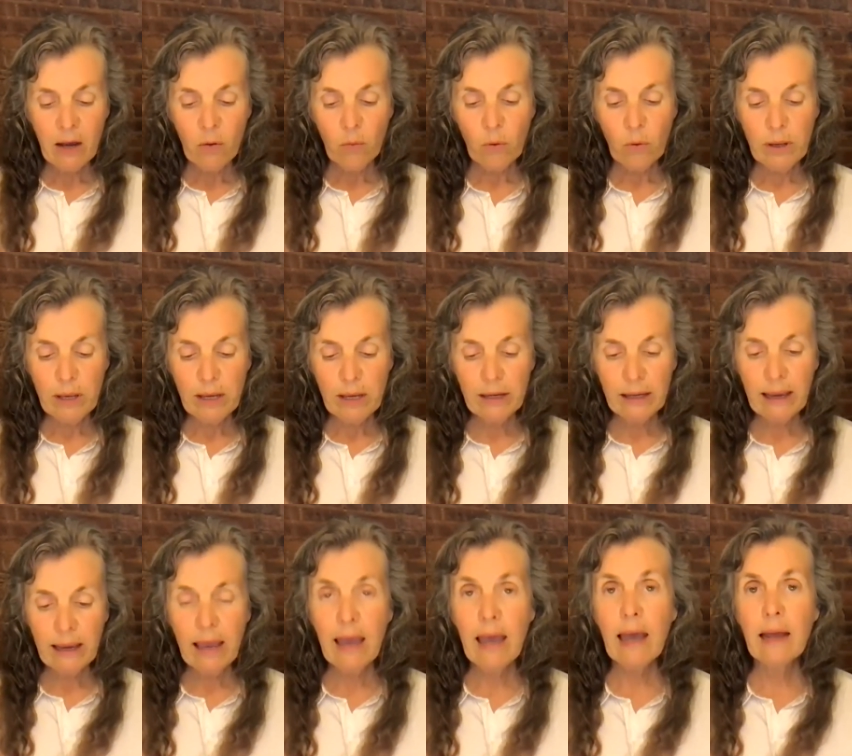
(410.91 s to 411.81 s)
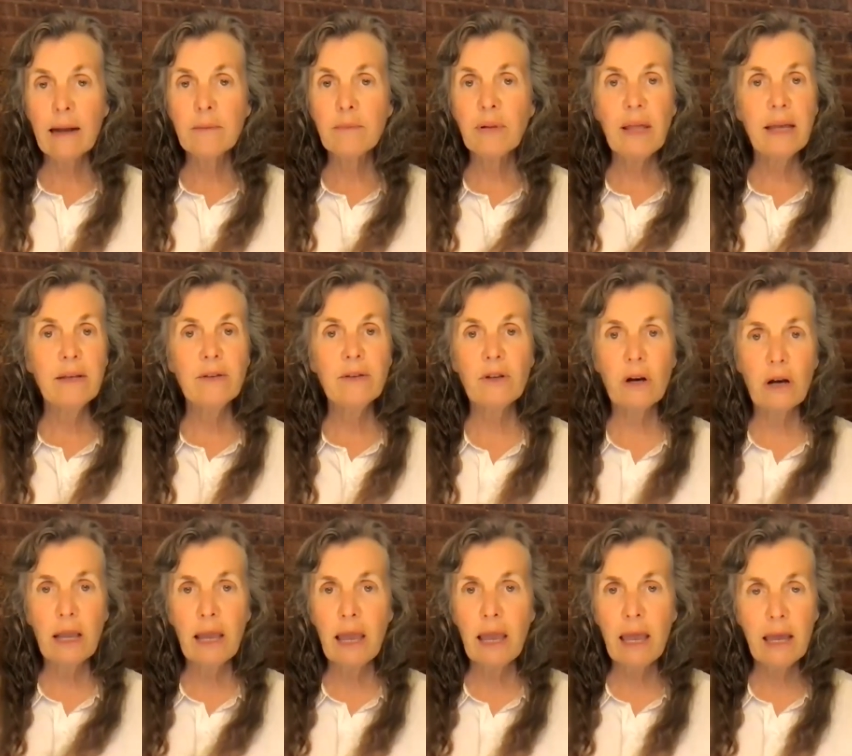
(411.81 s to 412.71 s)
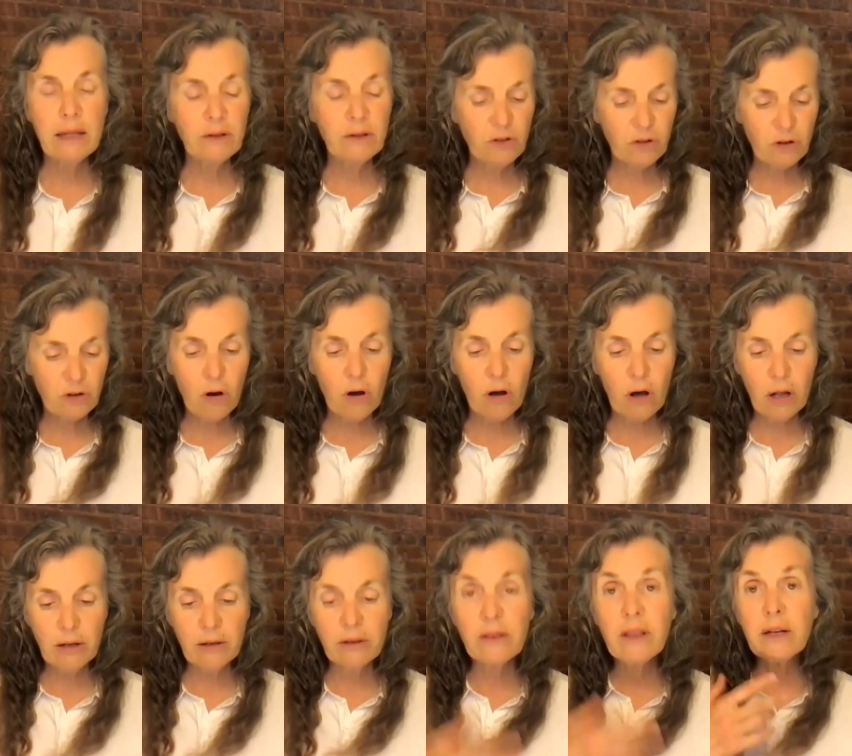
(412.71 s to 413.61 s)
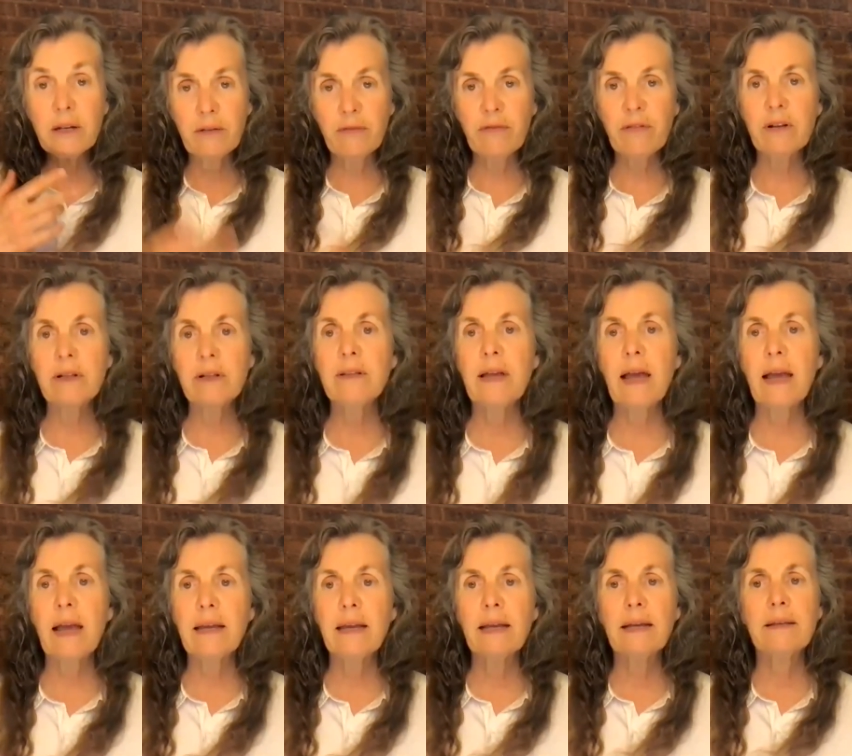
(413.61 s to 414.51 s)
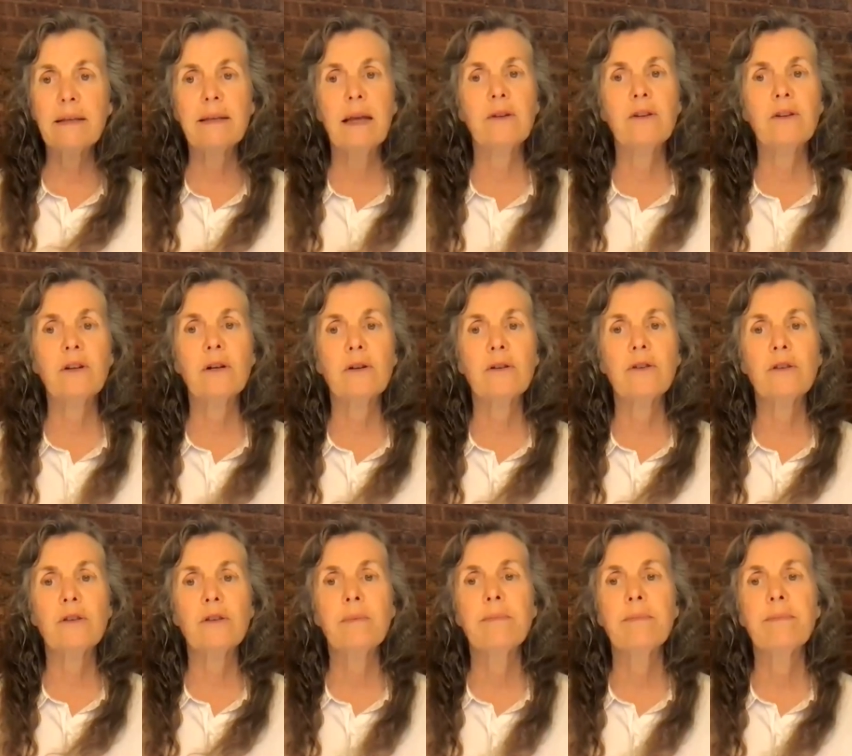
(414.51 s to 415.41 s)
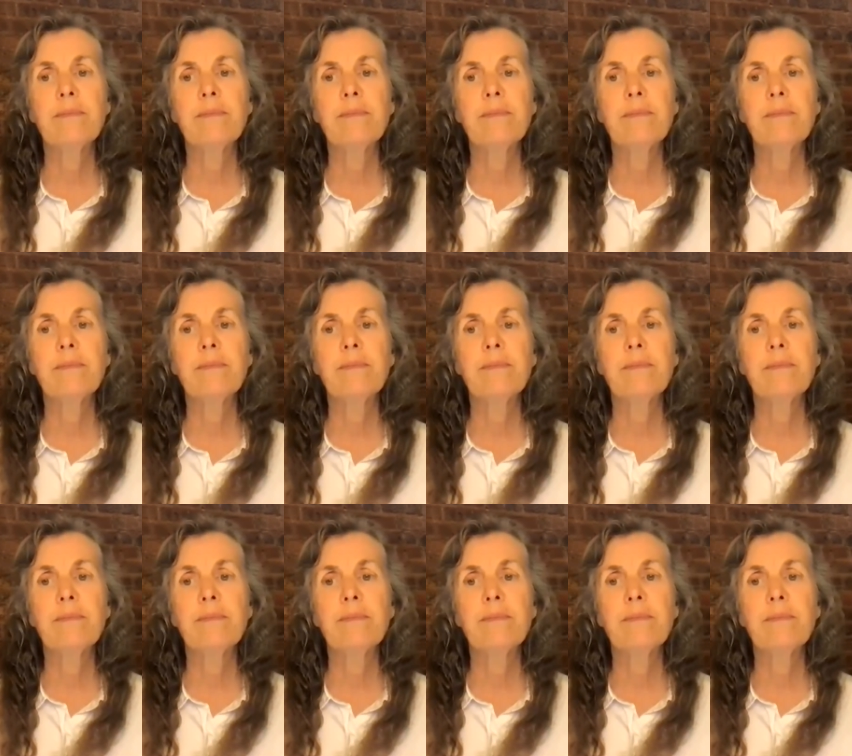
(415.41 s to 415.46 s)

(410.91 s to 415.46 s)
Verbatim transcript: we can place our hands on the different psychic centers.